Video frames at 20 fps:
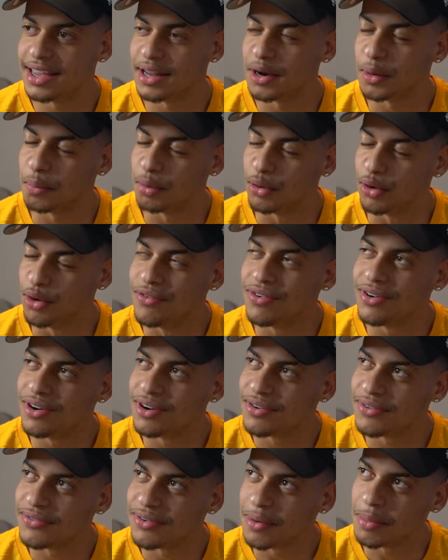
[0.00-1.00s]
Get
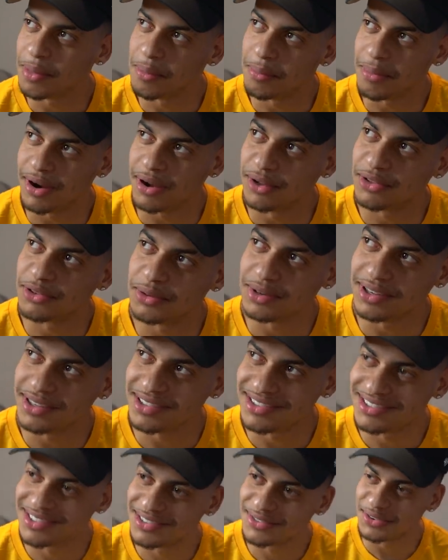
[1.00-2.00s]
approval from the Merrell
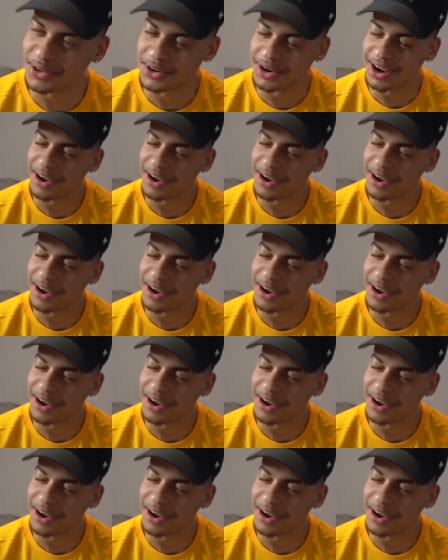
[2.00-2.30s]
twins for your